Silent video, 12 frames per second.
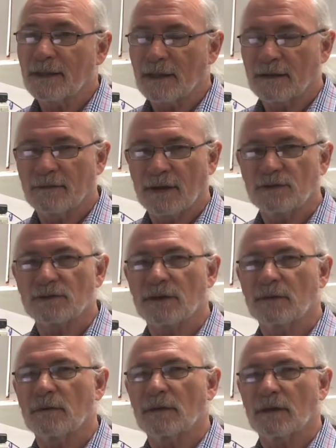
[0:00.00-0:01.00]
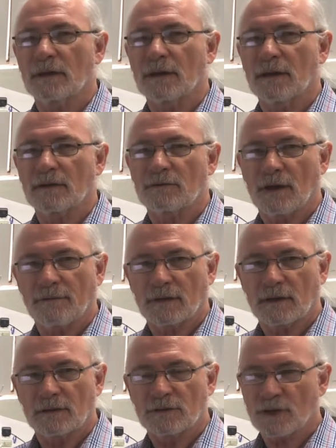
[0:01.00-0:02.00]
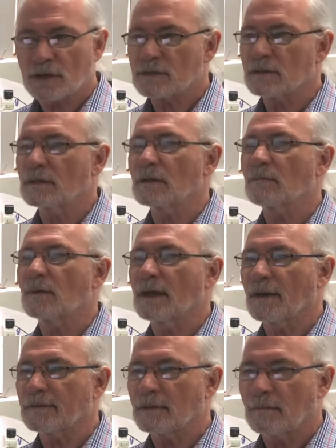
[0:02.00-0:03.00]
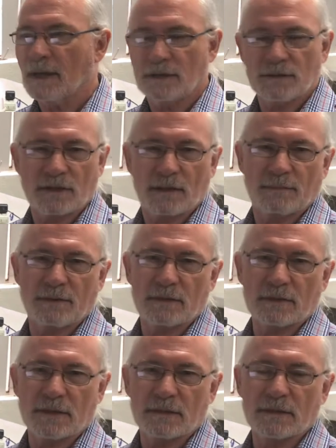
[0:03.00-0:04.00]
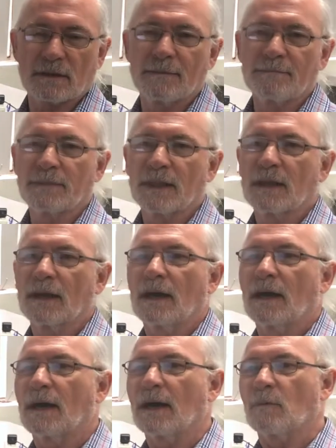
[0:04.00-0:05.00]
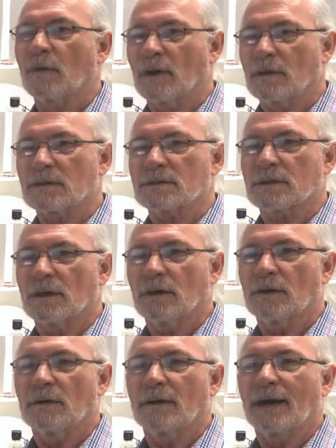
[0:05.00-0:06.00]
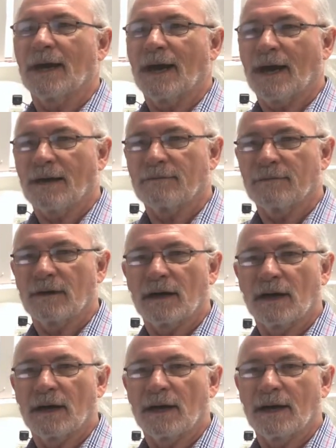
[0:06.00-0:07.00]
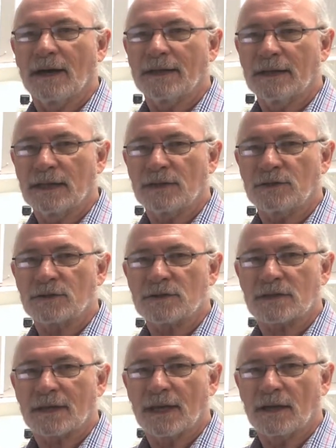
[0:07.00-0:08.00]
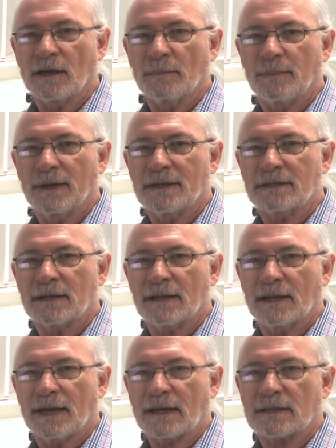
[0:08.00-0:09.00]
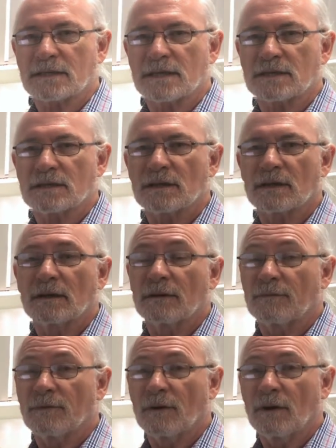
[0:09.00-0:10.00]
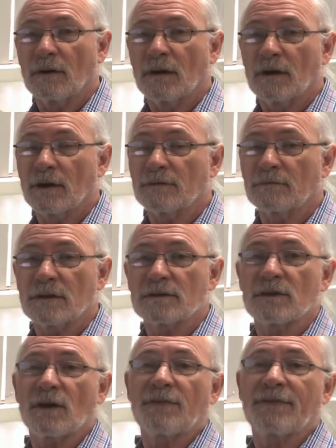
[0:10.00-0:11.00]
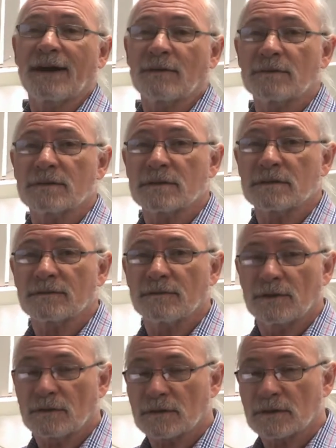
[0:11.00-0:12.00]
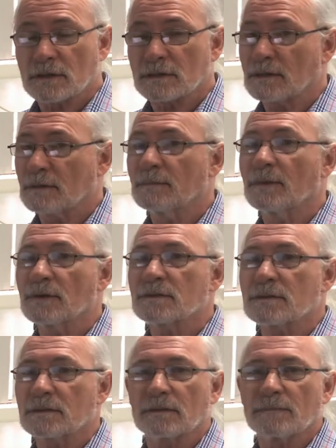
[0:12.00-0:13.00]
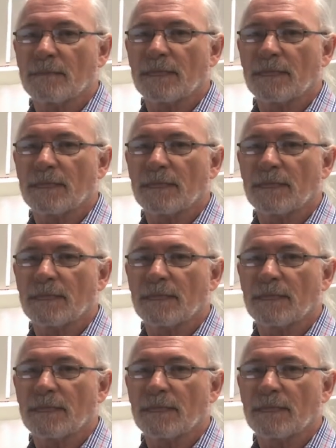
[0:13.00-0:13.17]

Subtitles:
then eventually we're going to get traffic congestion, and we have to manage that process. We also have a need to scale up internet access for hundreds or thousands of users, and most